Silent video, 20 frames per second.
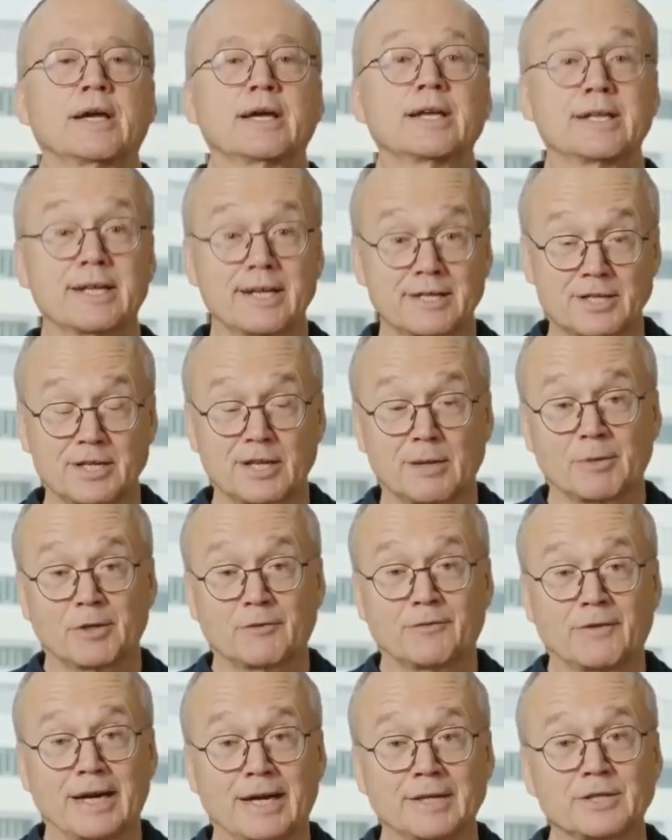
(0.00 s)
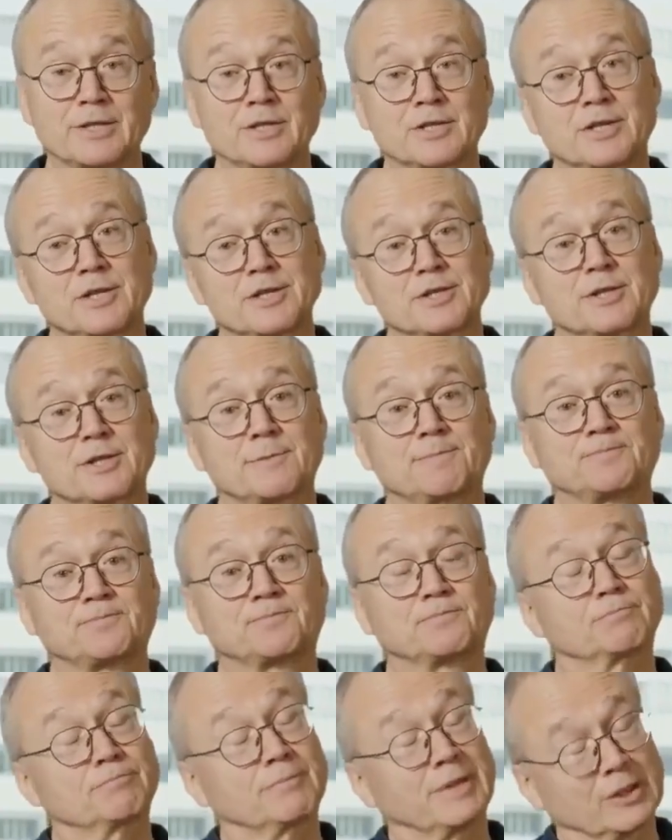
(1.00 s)
it has some advantages,
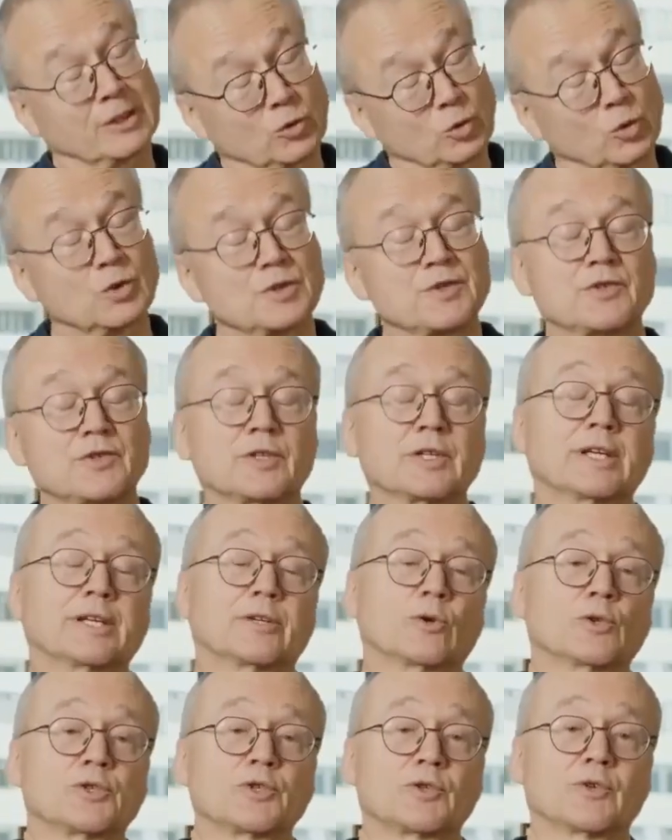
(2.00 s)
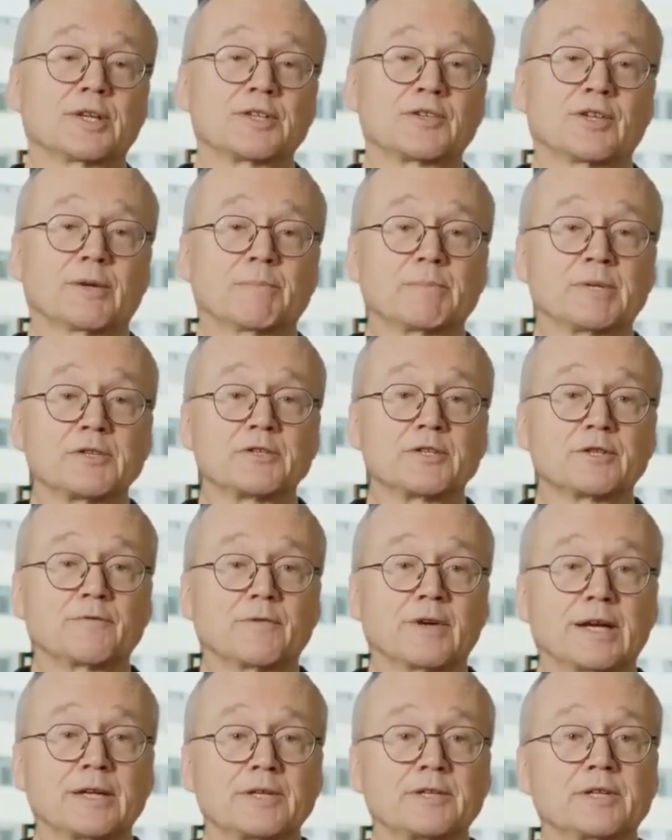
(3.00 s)
but you will see it also has some
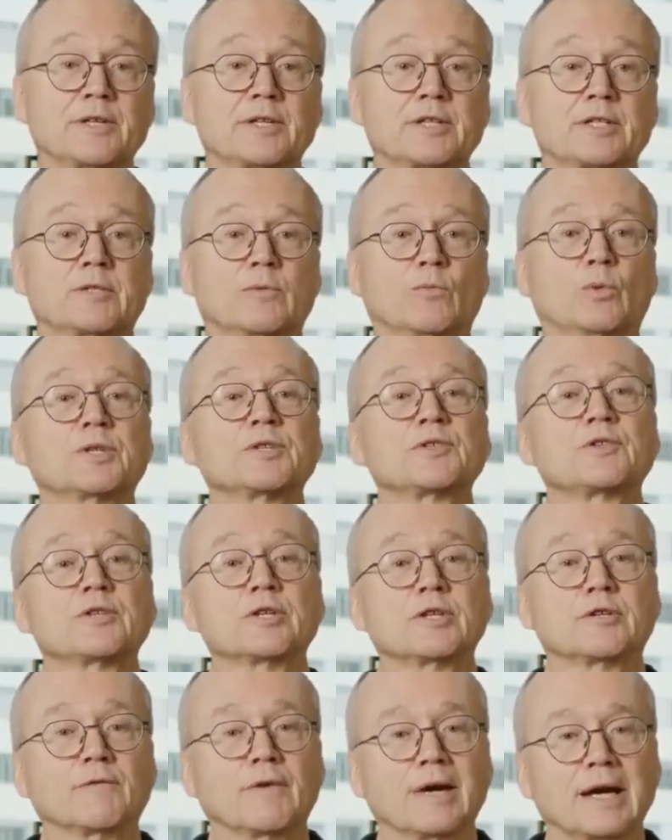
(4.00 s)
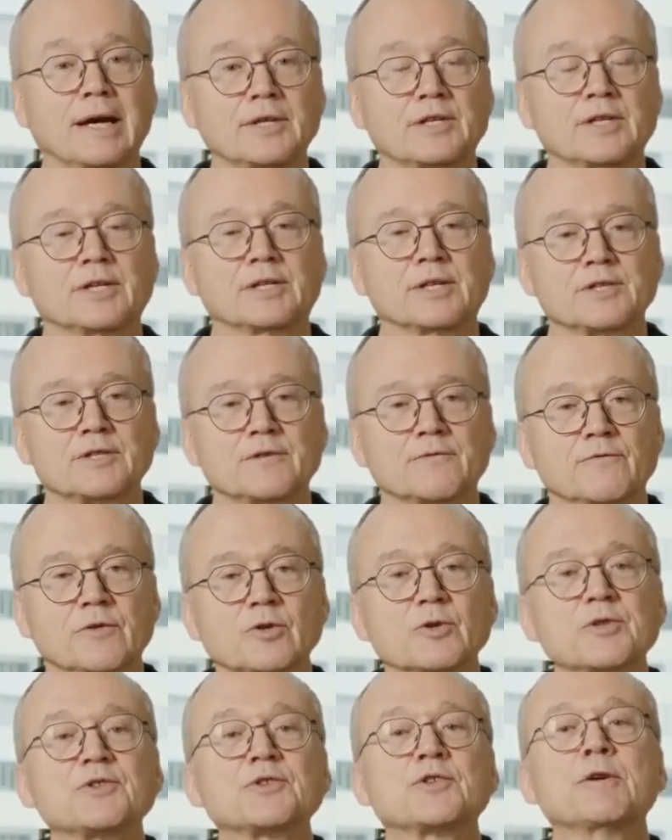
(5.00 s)
disadvantages. What is the advantage? It's a
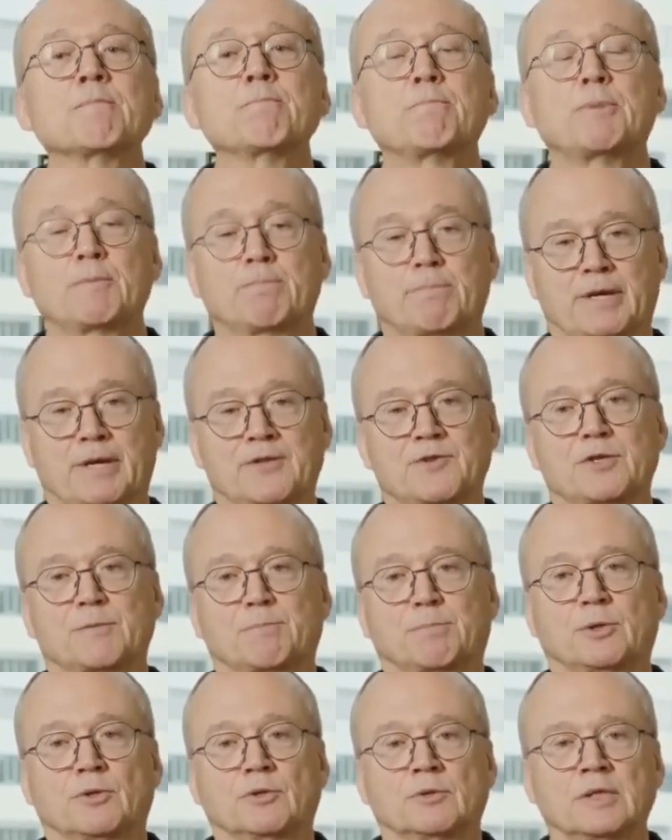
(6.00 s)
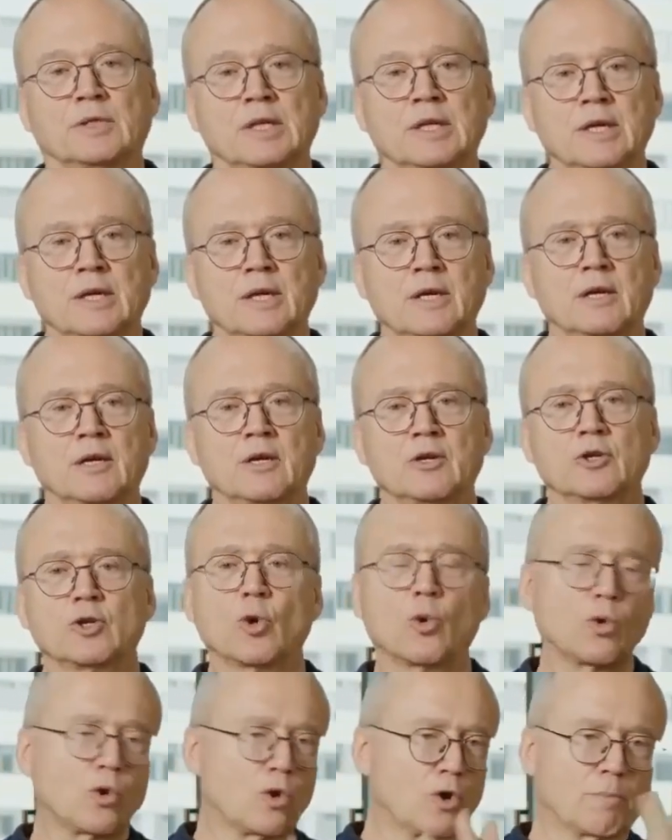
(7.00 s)
very simple principle.
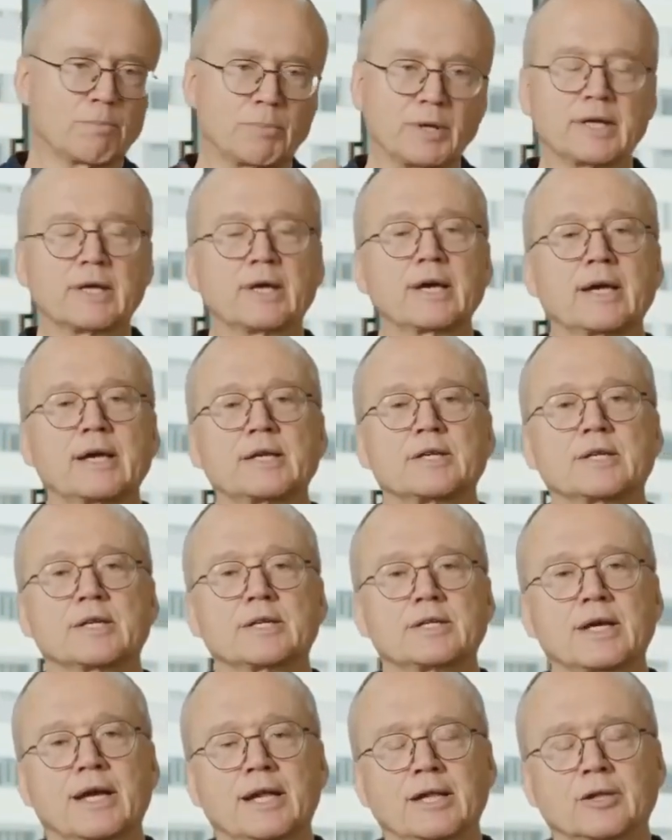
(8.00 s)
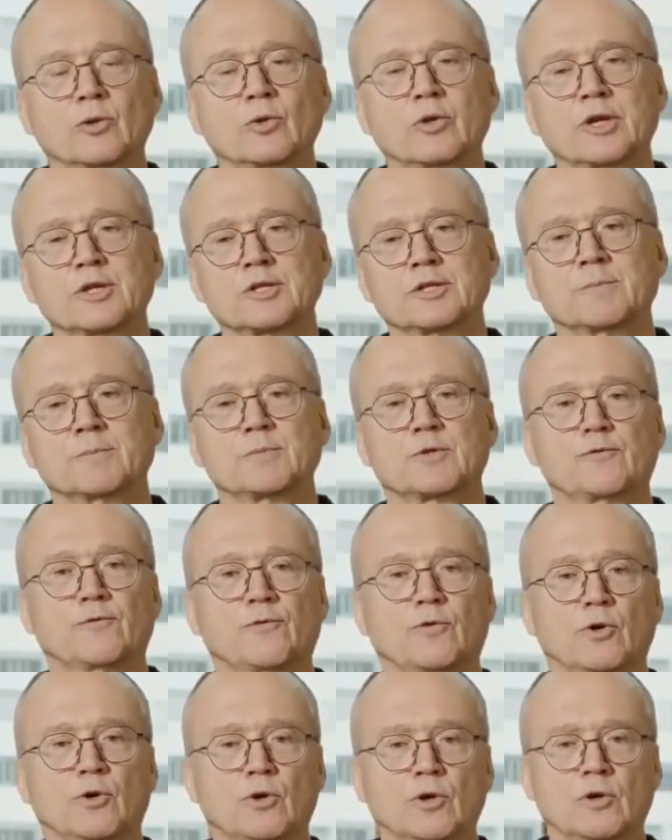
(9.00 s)
No complicated algorithms
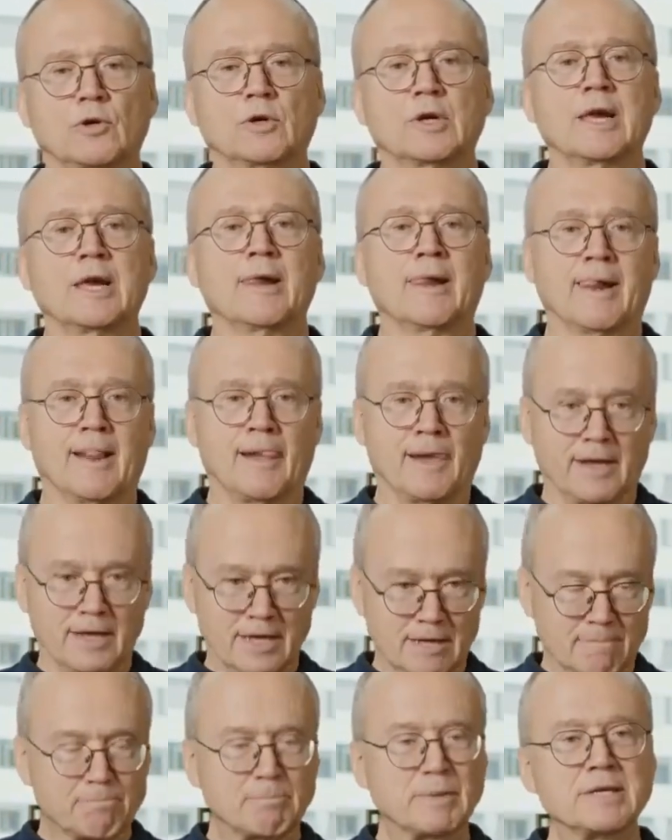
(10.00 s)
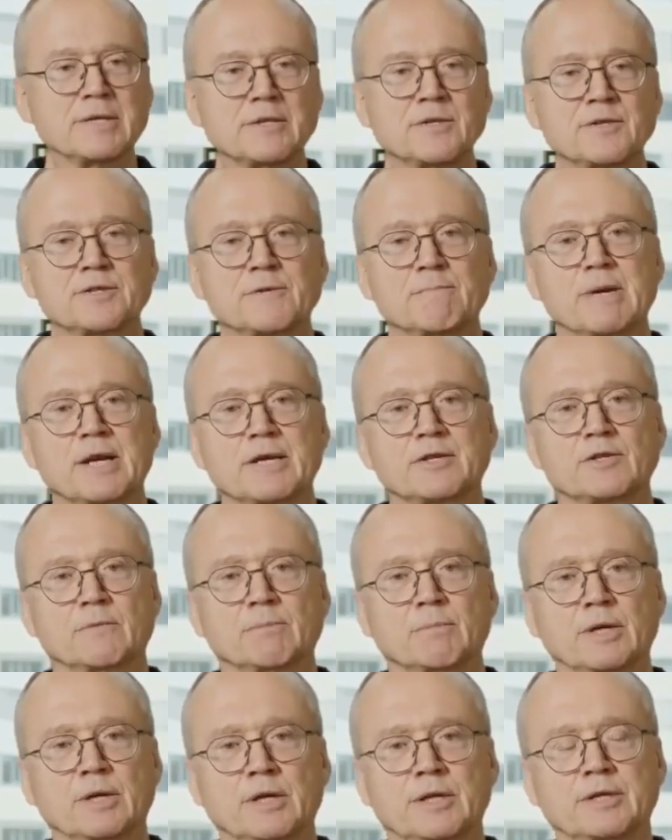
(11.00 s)
for impedance
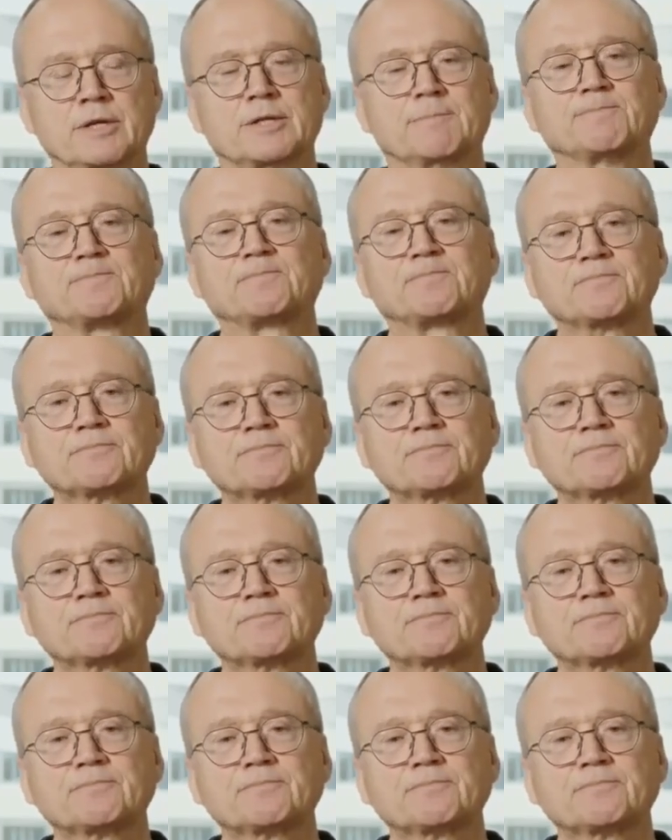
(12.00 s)
measurement.